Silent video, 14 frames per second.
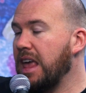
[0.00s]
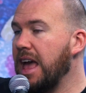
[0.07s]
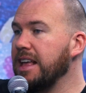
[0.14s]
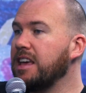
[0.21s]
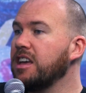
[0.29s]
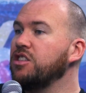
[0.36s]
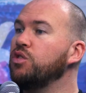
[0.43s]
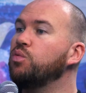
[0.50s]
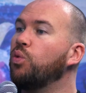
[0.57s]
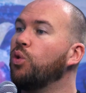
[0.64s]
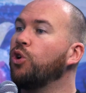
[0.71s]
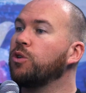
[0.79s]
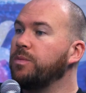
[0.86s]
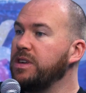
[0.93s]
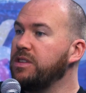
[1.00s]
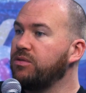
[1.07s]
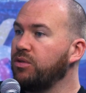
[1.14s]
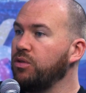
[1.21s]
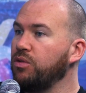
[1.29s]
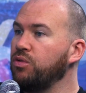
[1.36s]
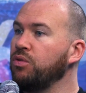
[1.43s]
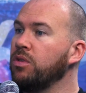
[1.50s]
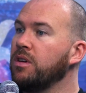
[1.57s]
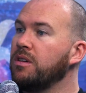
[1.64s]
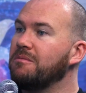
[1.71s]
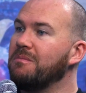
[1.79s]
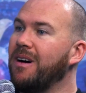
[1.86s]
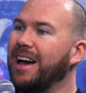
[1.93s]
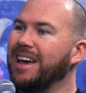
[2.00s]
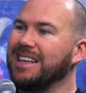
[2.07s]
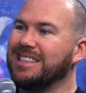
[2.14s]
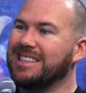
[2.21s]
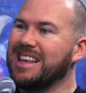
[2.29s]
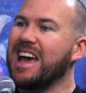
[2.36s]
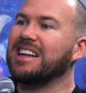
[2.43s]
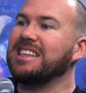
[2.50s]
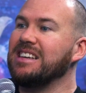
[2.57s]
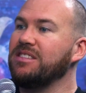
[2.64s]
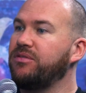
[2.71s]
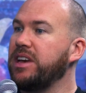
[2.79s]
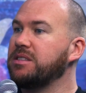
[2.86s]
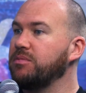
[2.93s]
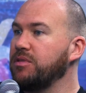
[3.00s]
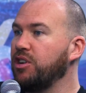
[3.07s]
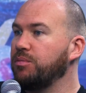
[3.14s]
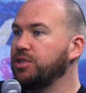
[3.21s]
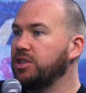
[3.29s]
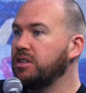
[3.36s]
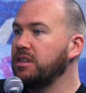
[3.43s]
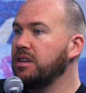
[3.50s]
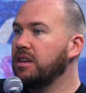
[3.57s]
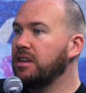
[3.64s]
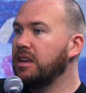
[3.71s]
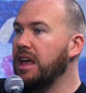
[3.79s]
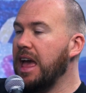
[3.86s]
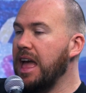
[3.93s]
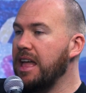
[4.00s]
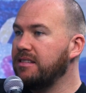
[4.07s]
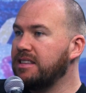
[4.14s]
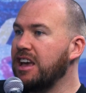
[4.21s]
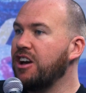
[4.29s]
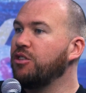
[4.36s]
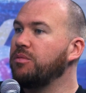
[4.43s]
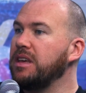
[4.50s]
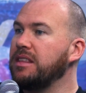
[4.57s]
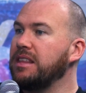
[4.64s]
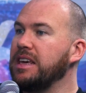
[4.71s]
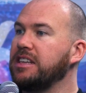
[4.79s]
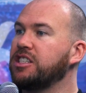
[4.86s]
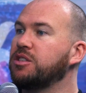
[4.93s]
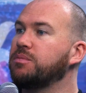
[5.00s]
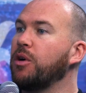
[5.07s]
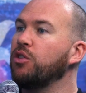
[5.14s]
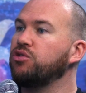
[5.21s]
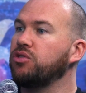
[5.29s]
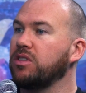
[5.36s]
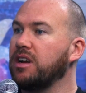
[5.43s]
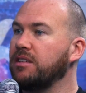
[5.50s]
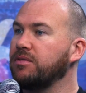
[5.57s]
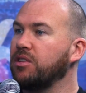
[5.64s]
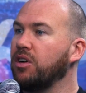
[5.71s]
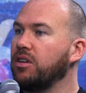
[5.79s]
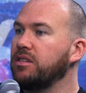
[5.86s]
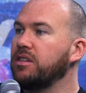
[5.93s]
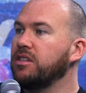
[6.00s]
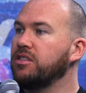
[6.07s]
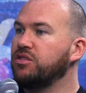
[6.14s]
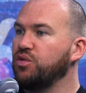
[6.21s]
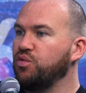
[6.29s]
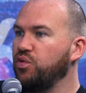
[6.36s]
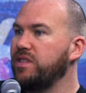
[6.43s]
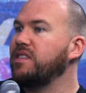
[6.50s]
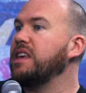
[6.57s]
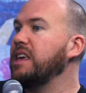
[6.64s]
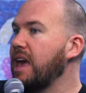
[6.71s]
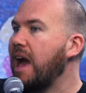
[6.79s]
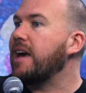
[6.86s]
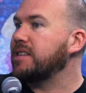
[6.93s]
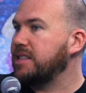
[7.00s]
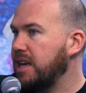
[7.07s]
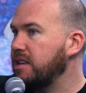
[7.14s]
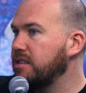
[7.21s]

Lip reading: and can you walk me through my exact investment option and tell me the exposure that I've got to risky assets?